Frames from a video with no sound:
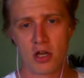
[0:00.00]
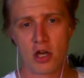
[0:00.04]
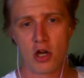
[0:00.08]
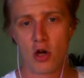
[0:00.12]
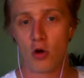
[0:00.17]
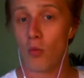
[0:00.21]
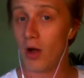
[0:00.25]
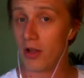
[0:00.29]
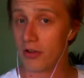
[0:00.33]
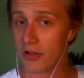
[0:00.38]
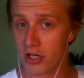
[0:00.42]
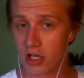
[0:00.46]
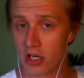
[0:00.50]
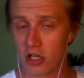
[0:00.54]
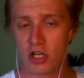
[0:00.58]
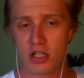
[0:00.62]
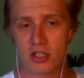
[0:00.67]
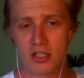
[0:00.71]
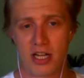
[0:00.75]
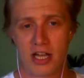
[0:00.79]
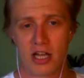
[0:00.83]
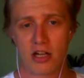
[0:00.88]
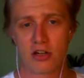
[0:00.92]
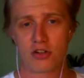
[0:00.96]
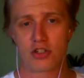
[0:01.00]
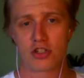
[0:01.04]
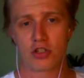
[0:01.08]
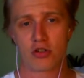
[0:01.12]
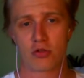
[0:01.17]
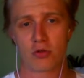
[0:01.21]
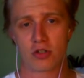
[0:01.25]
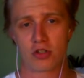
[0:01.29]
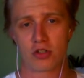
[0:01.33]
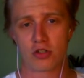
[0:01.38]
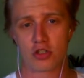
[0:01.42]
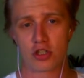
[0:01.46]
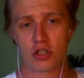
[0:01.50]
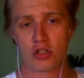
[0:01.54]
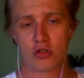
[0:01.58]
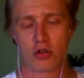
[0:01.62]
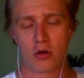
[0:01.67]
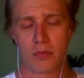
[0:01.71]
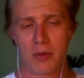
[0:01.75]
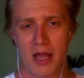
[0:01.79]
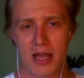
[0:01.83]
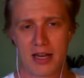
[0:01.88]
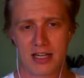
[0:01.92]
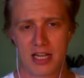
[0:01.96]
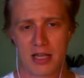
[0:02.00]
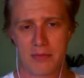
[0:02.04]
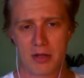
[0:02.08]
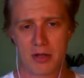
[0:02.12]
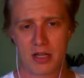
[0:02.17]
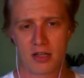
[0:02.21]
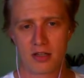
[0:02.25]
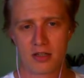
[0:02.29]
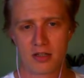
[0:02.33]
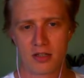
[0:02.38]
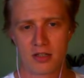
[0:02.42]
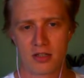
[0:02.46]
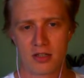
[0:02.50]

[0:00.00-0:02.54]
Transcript: while in lockdown due to a pandemic.